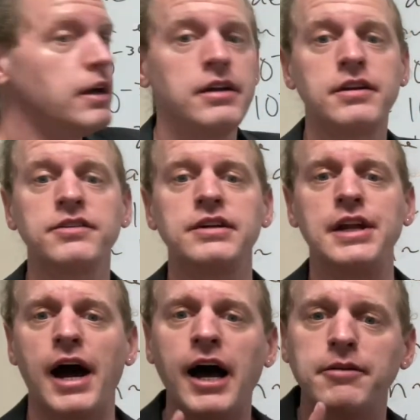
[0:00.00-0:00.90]
does
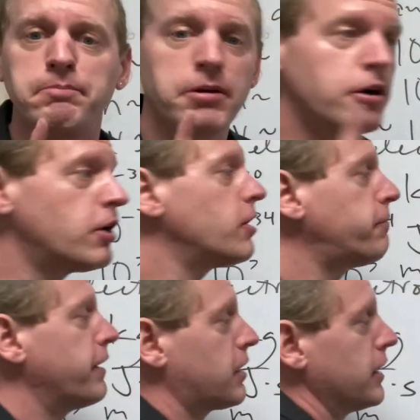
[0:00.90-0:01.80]
not
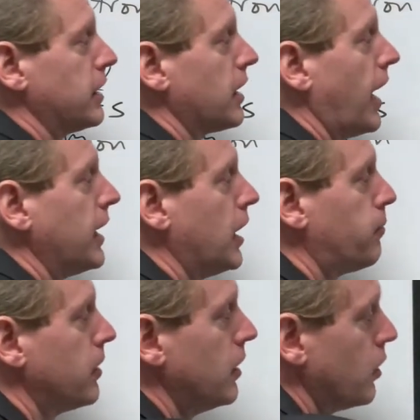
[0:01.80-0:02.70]
perfectly line up